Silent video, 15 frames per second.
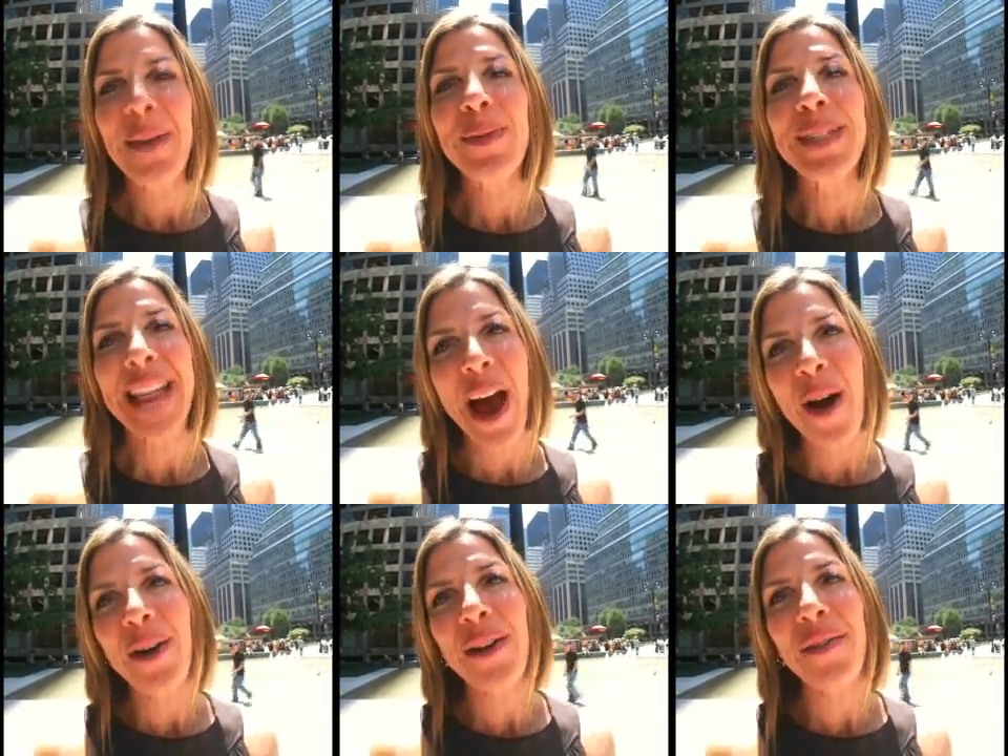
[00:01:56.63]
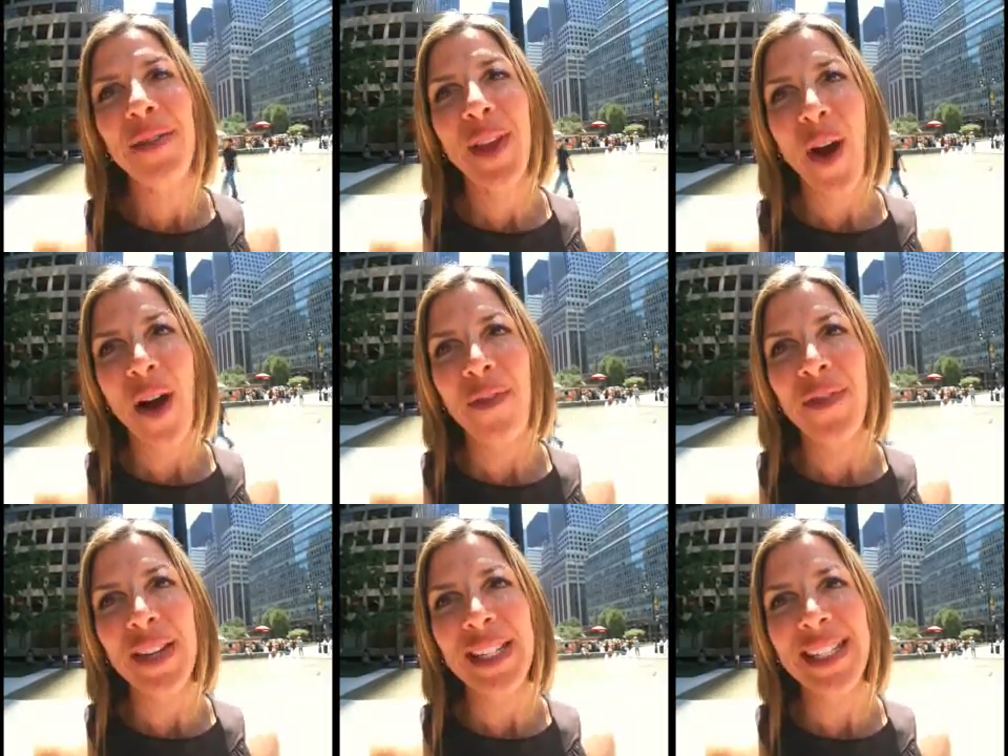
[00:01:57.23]
He was out of the
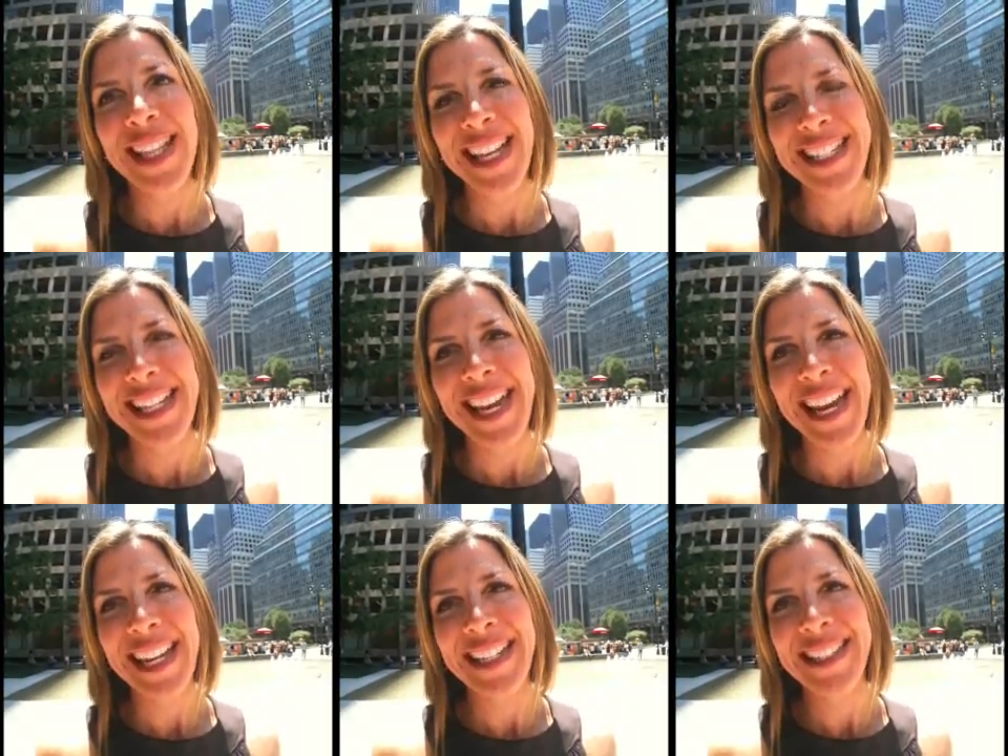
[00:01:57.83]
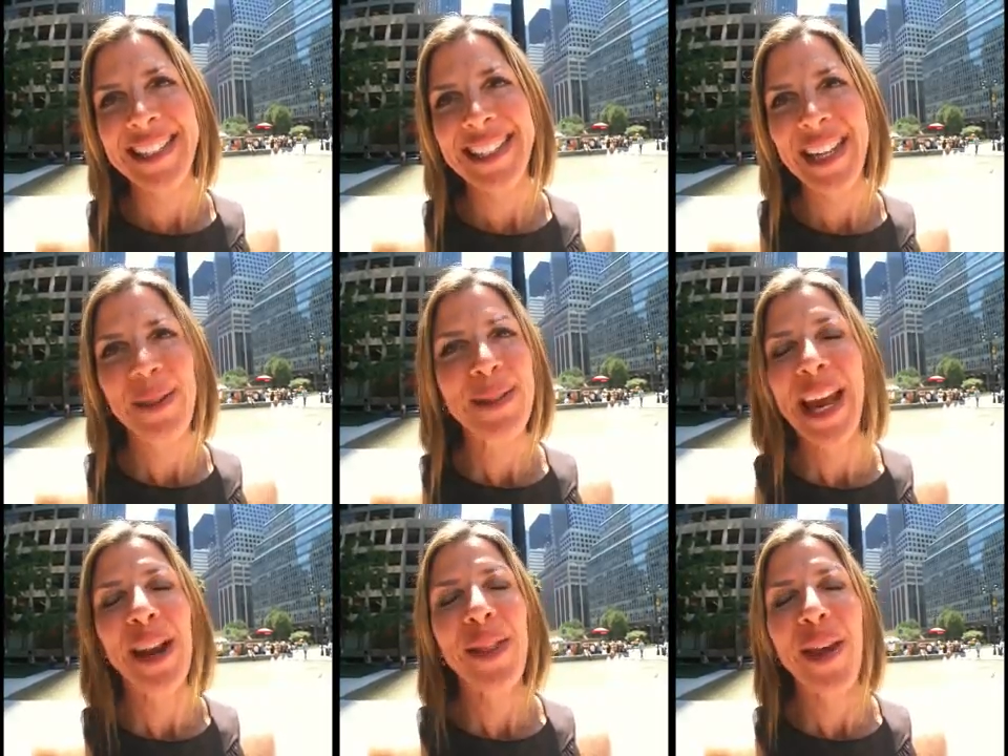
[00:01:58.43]
office that day. He
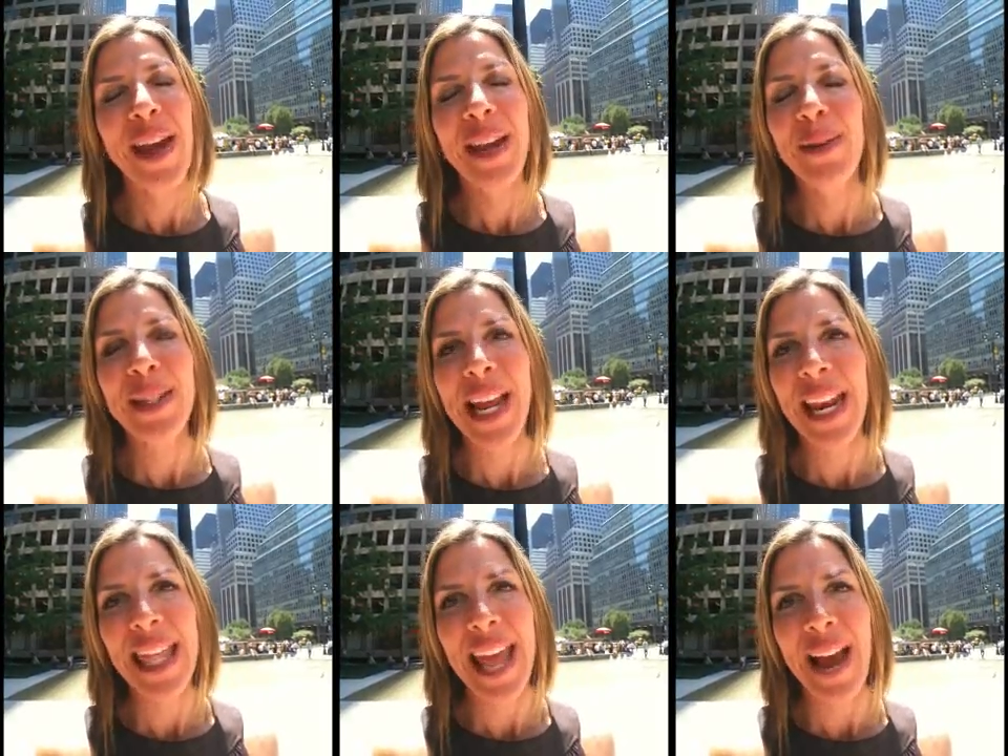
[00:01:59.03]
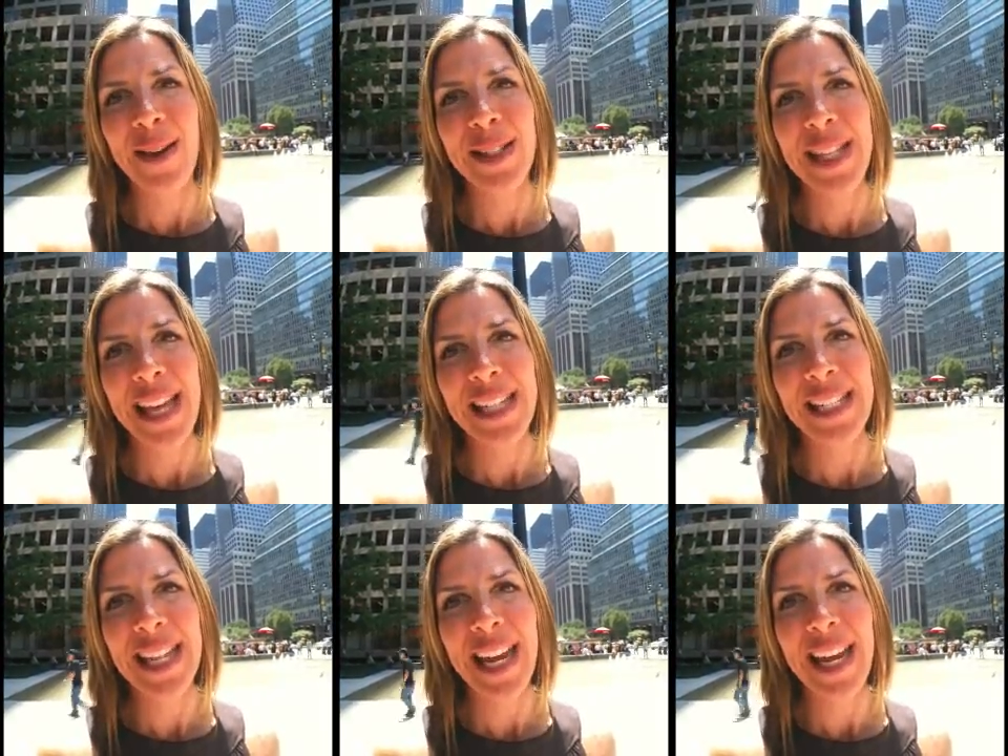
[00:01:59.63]
was out of the house that